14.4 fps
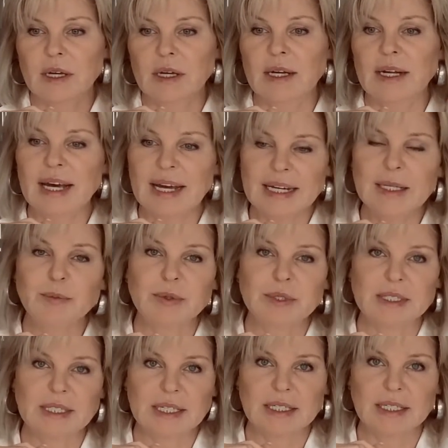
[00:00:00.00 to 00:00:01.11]

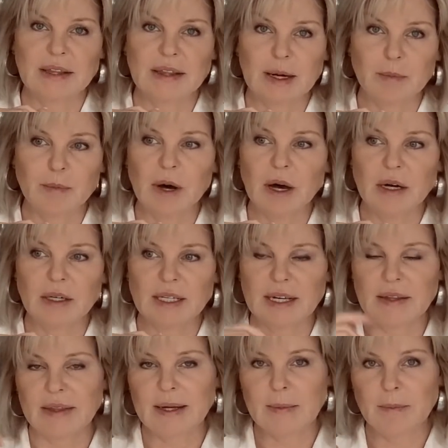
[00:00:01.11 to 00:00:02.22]
90% their body
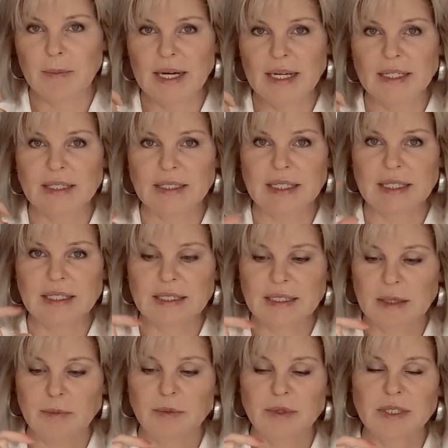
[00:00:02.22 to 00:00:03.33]
and their mind and
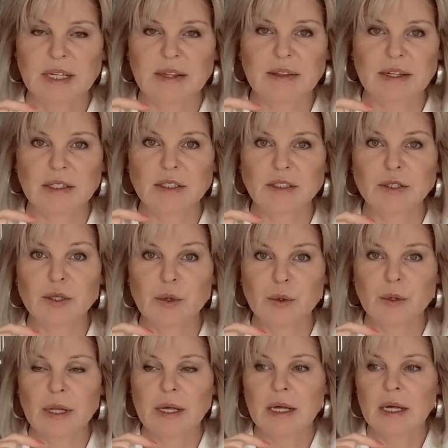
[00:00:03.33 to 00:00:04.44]
10% their
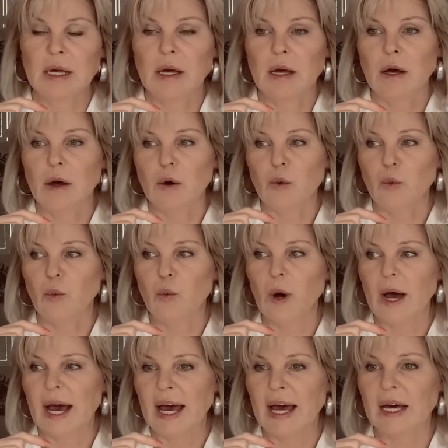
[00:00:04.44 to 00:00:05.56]
soul,
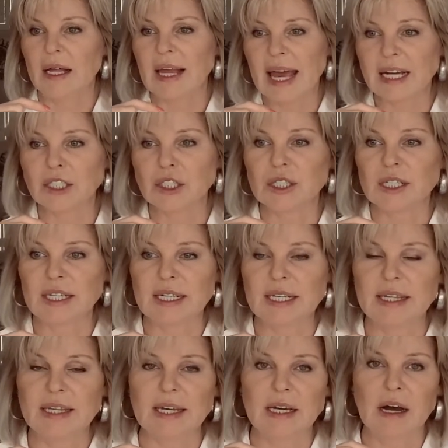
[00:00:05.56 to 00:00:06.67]
while actually
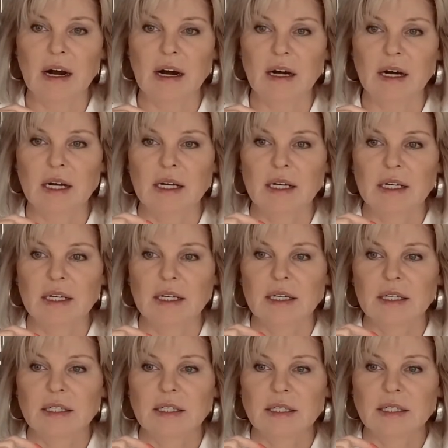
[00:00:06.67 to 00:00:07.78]
they are
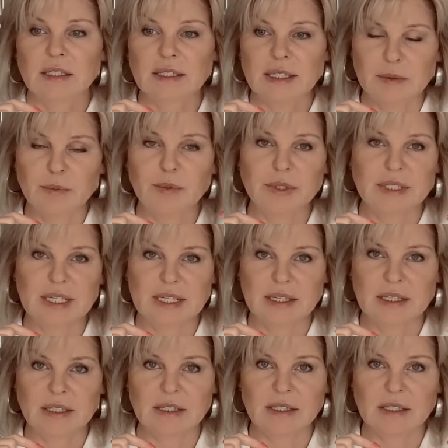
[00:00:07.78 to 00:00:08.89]
10%
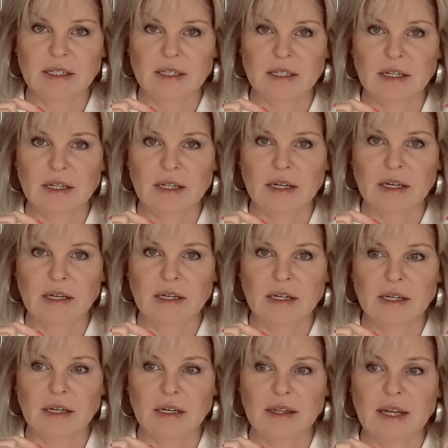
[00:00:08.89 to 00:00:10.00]

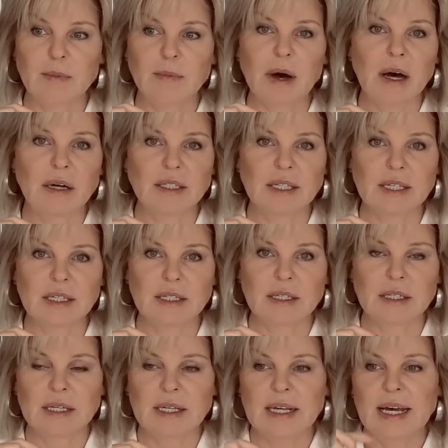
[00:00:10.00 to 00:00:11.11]
their body
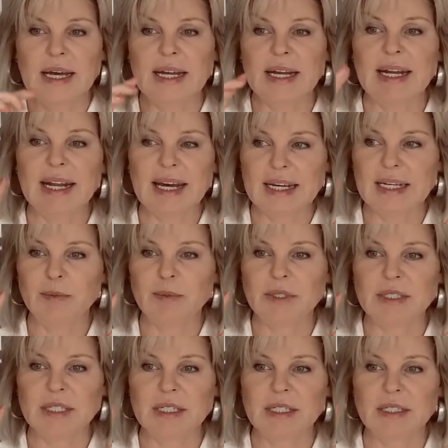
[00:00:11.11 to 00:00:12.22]
and
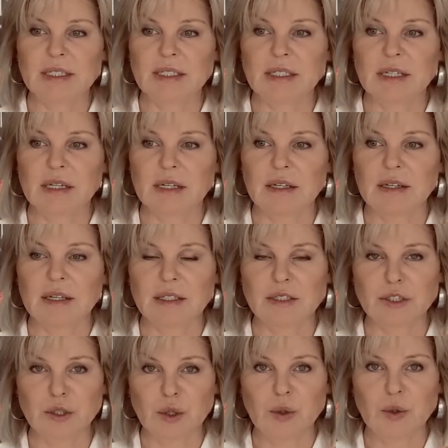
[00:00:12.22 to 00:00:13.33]
90% their
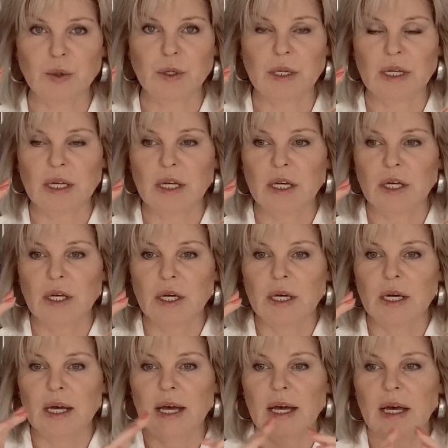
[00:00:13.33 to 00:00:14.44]
soul.
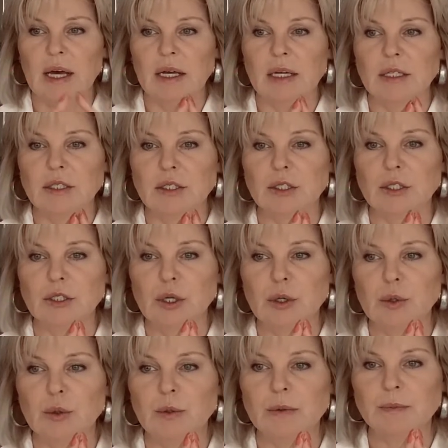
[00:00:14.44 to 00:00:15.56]

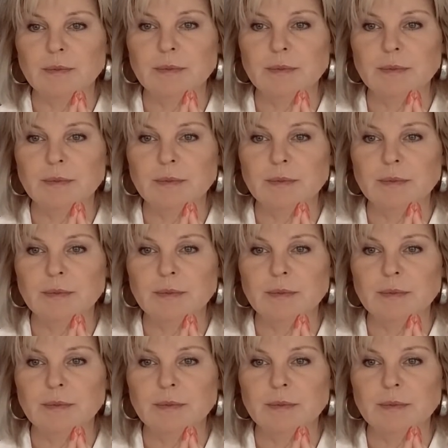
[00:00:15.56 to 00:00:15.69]
So